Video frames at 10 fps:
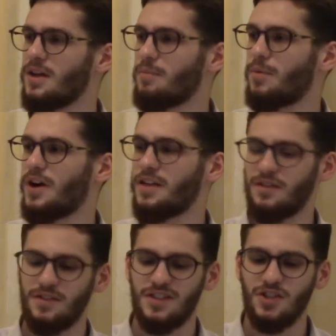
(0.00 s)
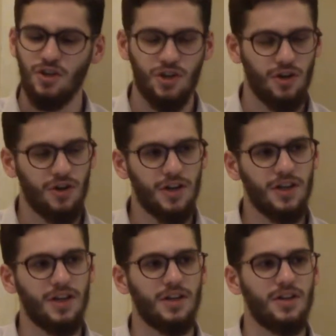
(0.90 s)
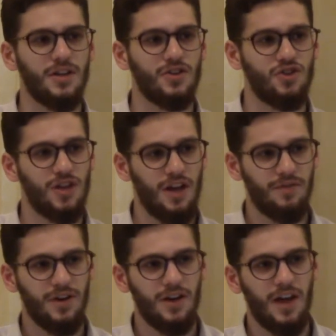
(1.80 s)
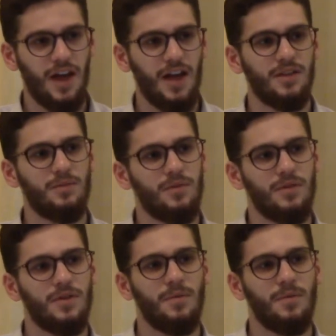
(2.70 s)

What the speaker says: but this is occurring in Geneva and